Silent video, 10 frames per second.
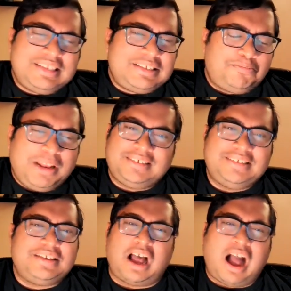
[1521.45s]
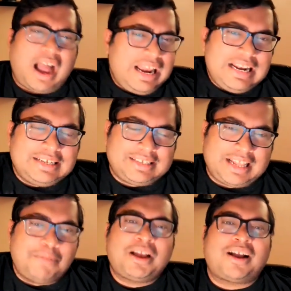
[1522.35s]
This place is a highly
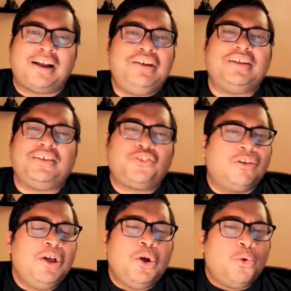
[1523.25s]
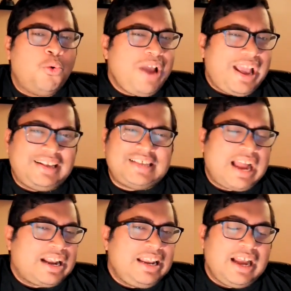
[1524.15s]
Islamic country. So who
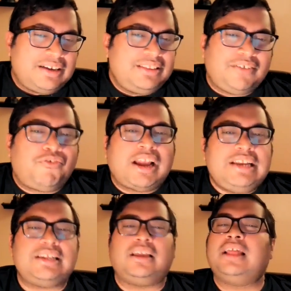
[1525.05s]
exactly are they fighting?